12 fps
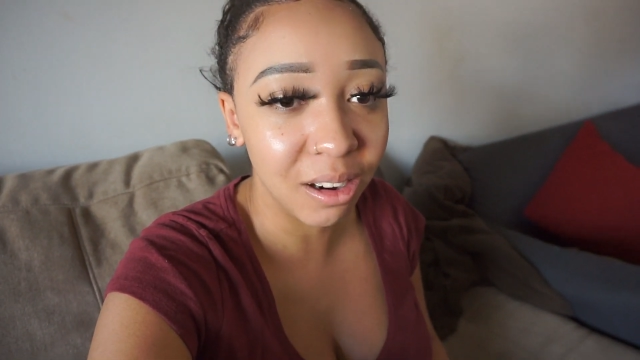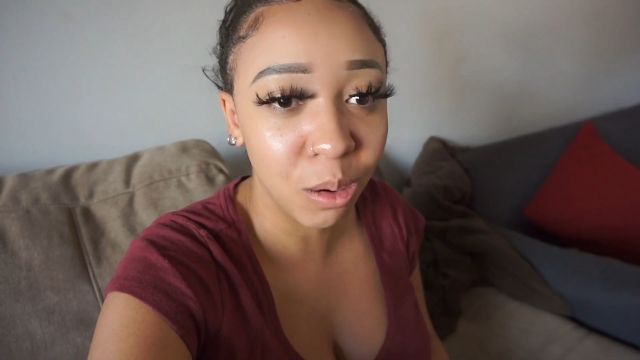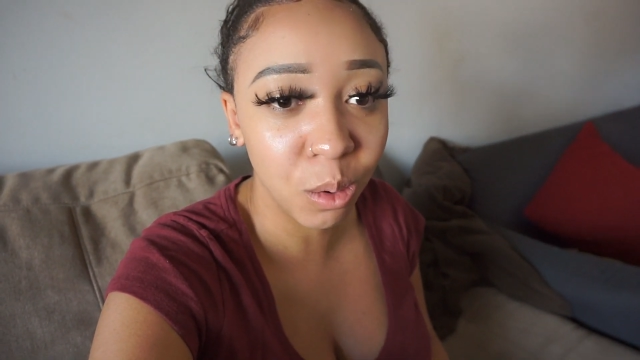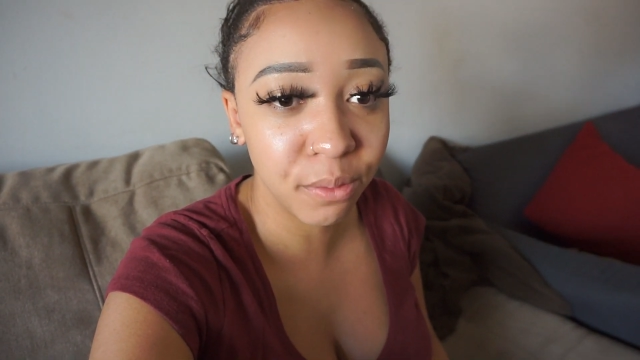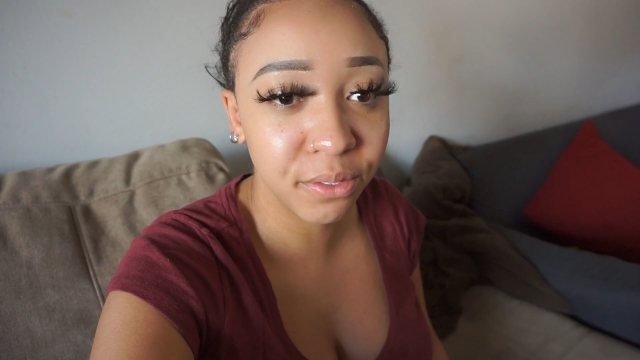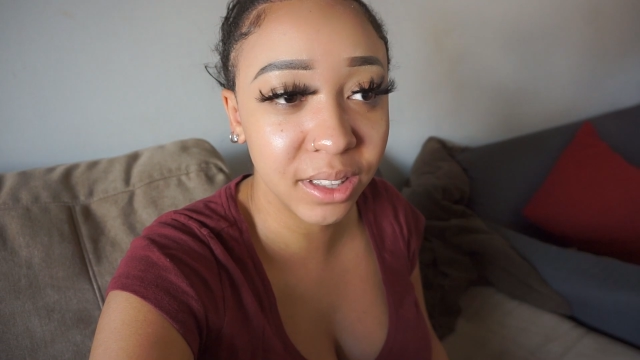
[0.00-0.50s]

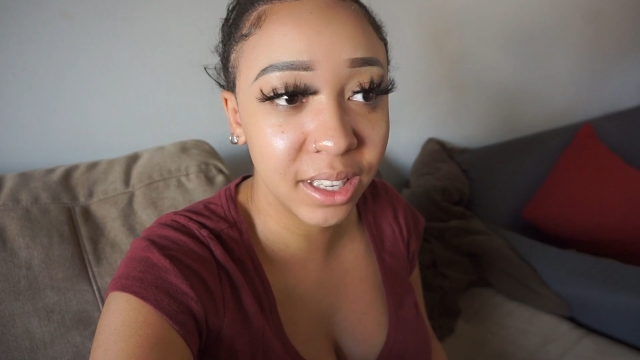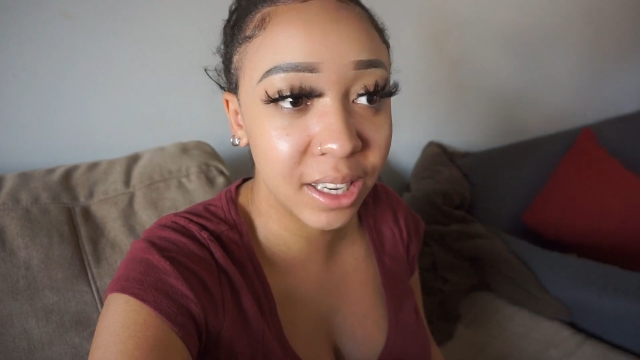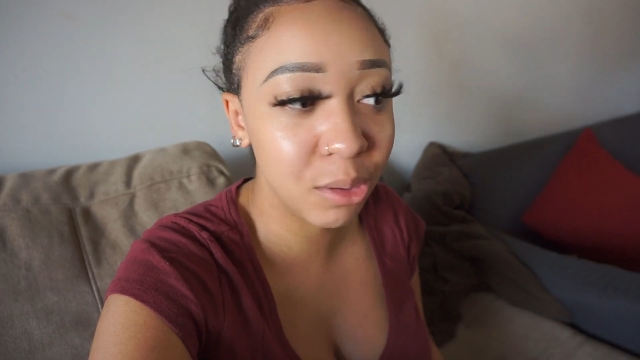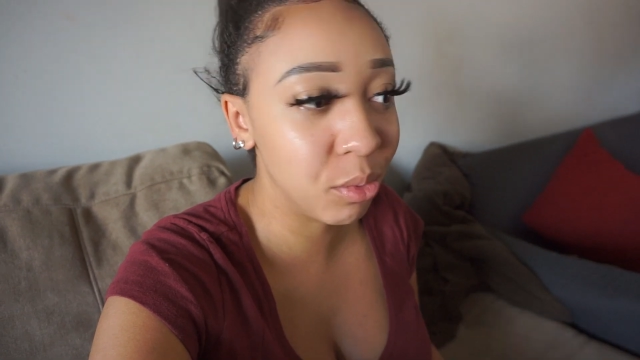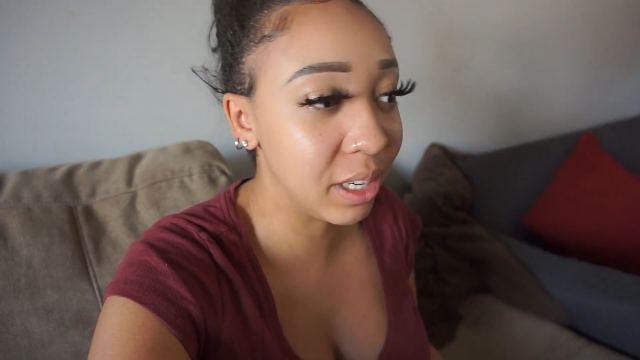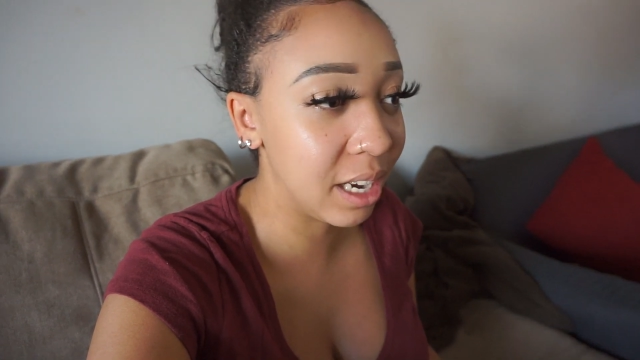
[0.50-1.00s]

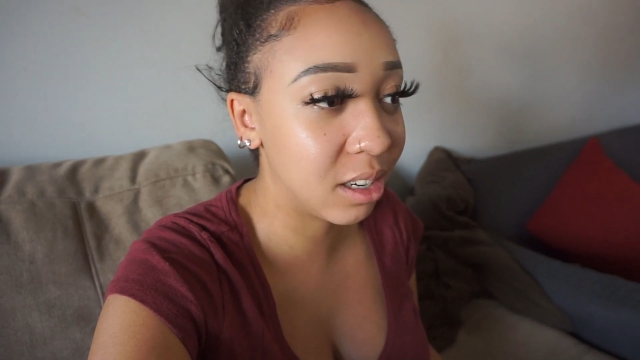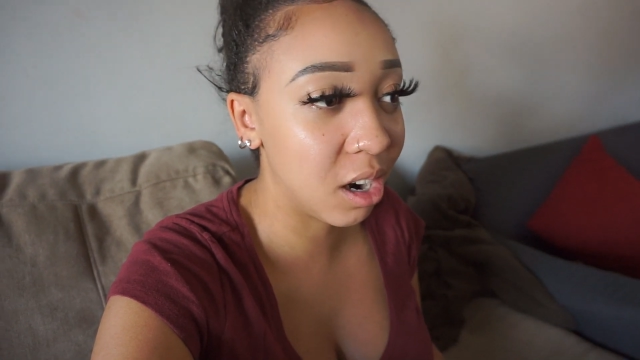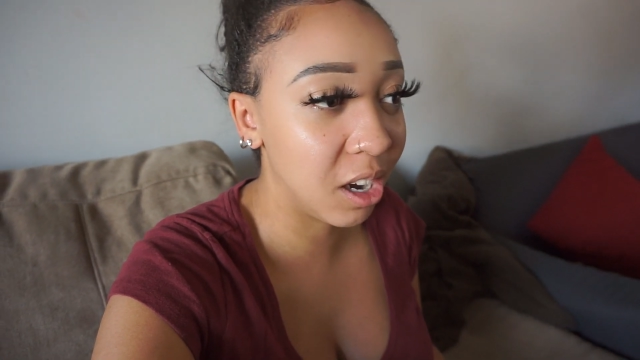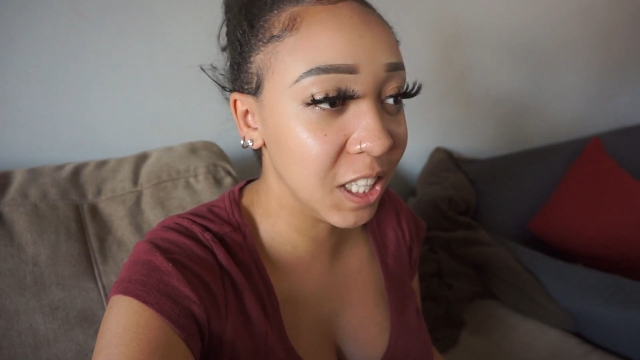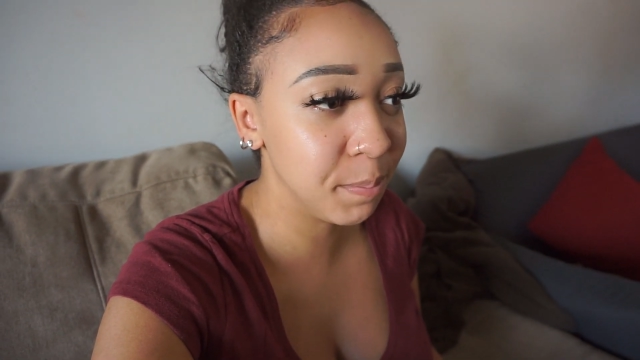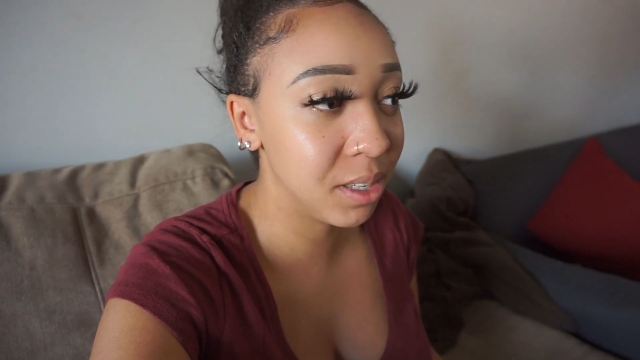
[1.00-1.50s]
hopefully when I
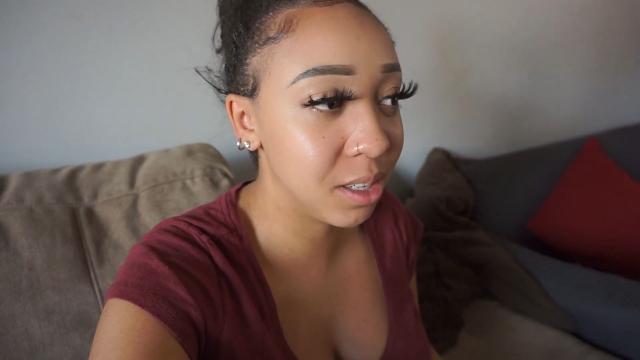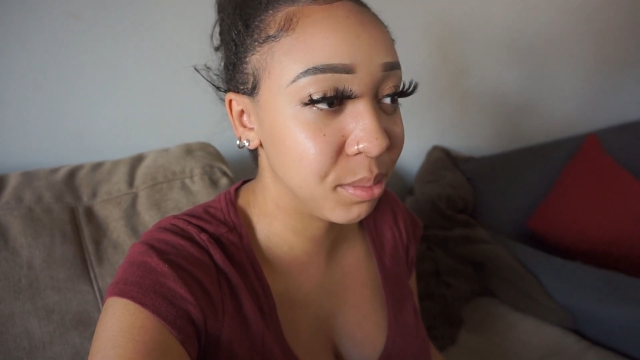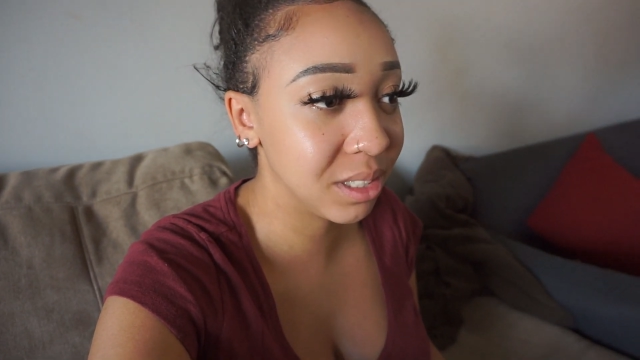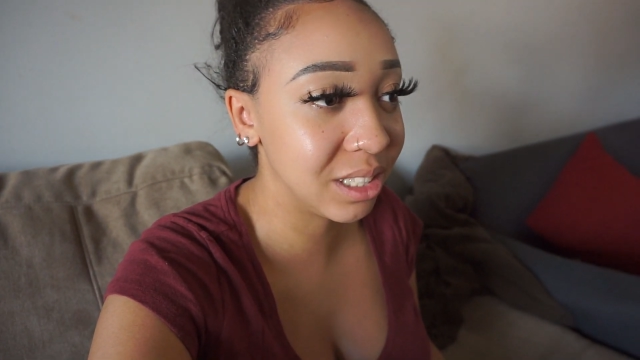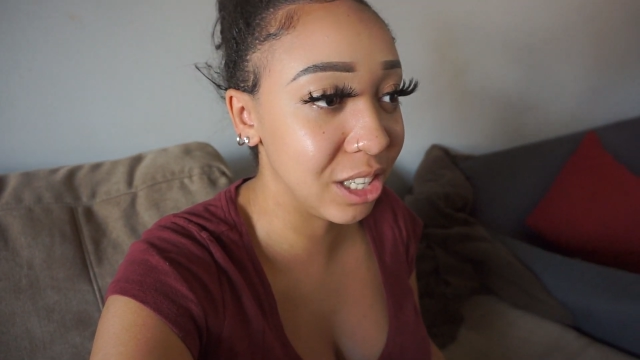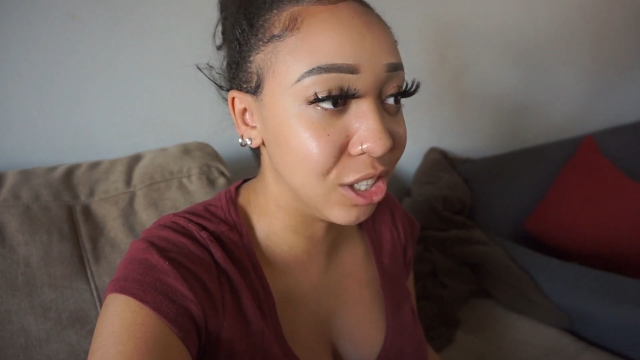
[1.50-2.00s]
call him
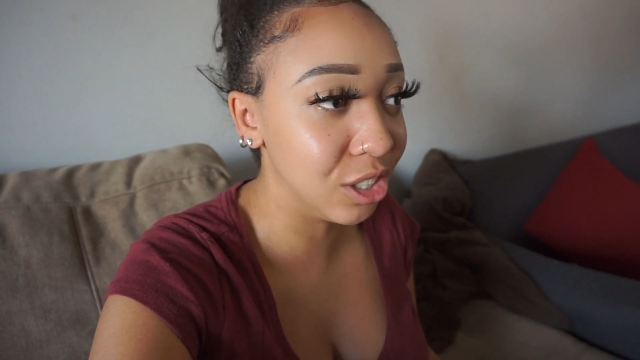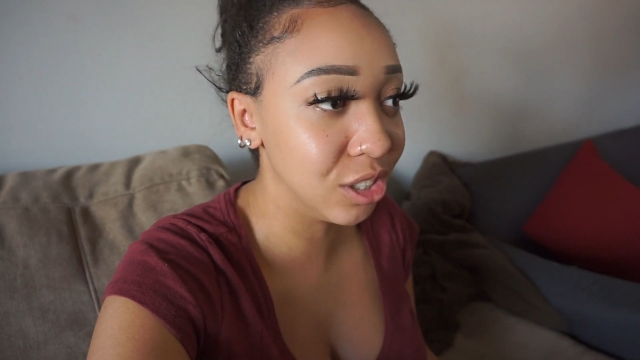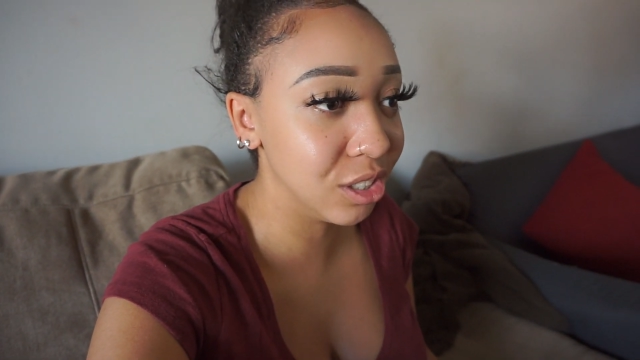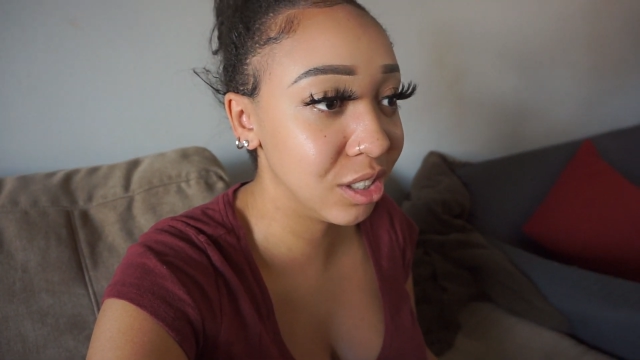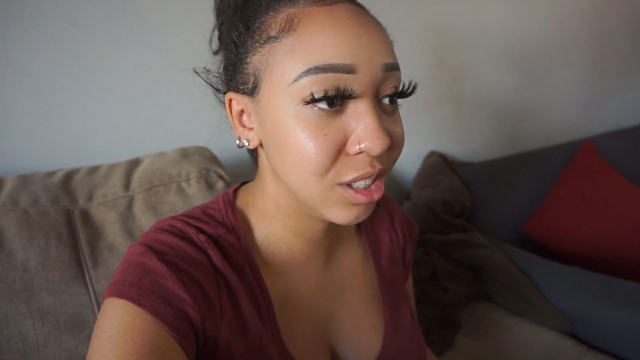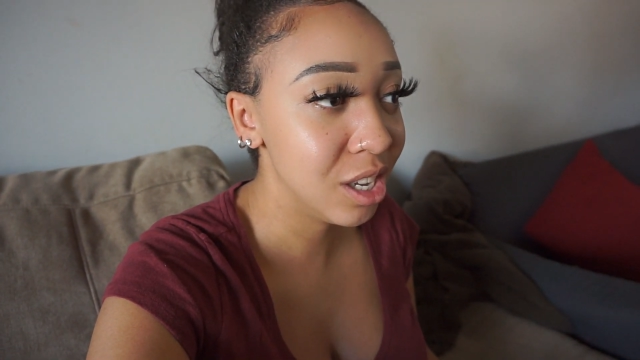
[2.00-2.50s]

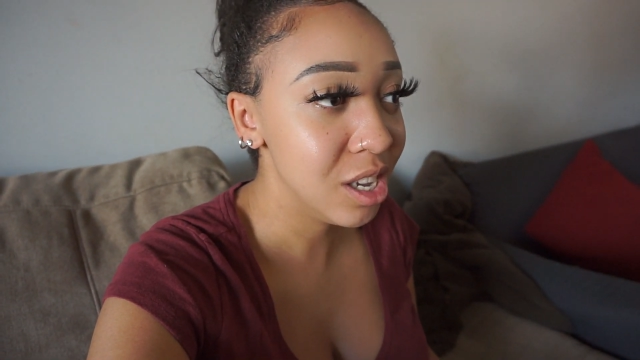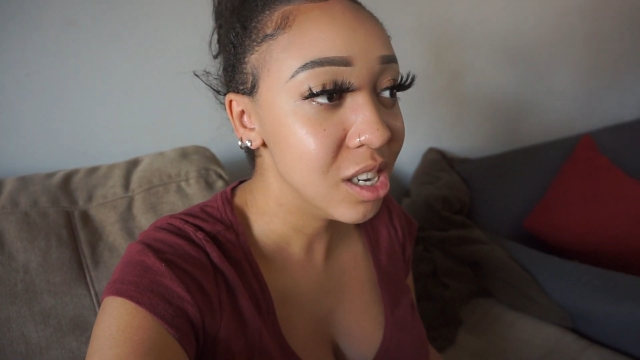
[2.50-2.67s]
upstairs